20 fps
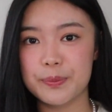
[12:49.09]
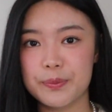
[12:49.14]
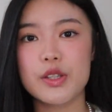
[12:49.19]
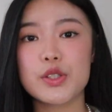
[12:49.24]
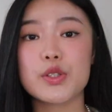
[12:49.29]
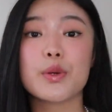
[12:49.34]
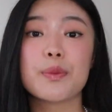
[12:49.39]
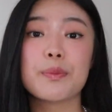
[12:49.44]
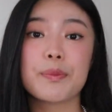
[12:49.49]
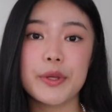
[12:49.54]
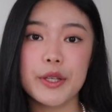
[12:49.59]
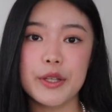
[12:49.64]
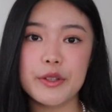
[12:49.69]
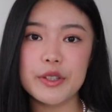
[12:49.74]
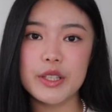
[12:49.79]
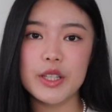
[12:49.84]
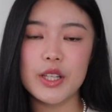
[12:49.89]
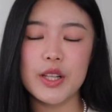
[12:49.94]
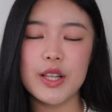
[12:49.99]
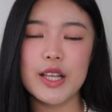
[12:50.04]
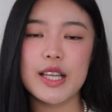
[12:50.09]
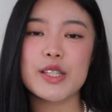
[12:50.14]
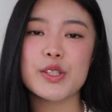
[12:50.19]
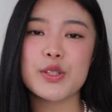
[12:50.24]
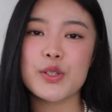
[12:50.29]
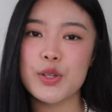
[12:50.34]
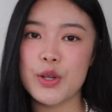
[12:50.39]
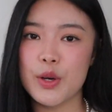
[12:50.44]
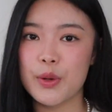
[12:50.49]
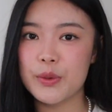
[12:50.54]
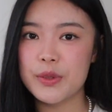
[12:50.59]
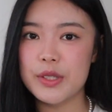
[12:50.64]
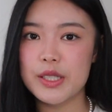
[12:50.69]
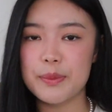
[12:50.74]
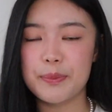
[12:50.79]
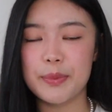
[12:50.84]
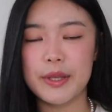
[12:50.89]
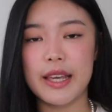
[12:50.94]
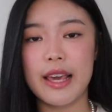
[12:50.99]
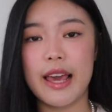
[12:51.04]
So Imperial is known to
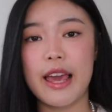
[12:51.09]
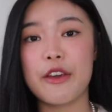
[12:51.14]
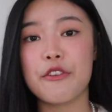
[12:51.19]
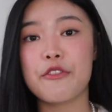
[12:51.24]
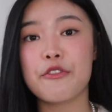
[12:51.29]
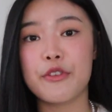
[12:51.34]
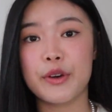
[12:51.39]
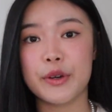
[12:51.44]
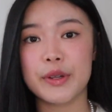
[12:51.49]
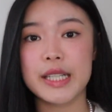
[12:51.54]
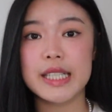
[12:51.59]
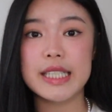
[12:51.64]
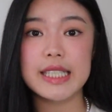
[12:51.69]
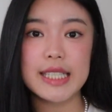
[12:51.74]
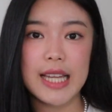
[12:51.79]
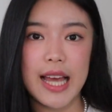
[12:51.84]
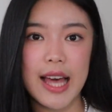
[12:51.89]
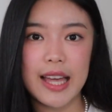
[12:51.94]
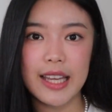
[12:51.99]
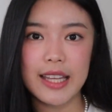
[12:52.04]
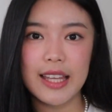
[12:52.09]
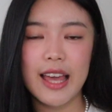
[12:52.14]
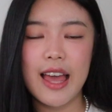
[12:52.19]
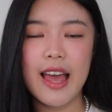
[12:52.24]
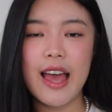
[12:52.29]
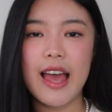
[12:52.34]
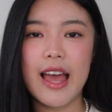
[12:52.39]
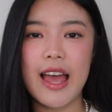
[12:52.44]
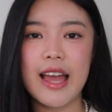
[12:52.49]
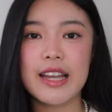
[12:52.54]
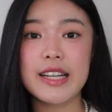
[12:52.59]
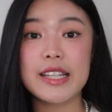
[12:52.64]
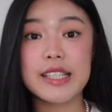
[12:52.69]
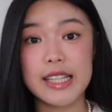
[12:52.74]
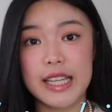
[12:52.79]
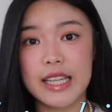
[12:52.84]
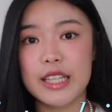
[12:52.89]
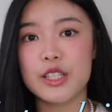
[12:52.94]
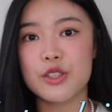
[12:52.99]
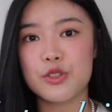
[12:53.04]
be a very tech and
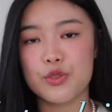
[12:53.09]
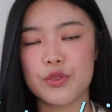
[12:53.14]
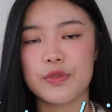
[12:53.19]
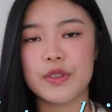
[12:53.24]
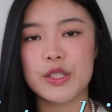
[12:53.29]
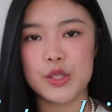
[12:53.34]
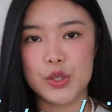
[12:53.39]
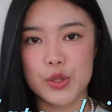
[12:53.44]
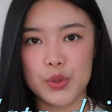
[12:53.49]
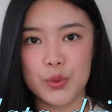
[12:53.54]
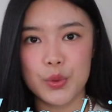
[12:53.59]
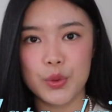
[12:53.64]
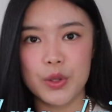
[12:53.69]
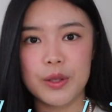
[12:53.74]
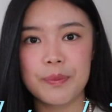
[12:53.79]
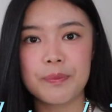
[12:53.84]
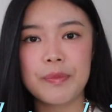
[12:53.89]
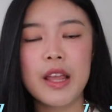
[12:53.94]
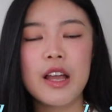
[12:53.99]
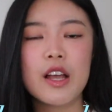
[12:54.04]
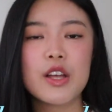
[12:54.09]
data-driven school.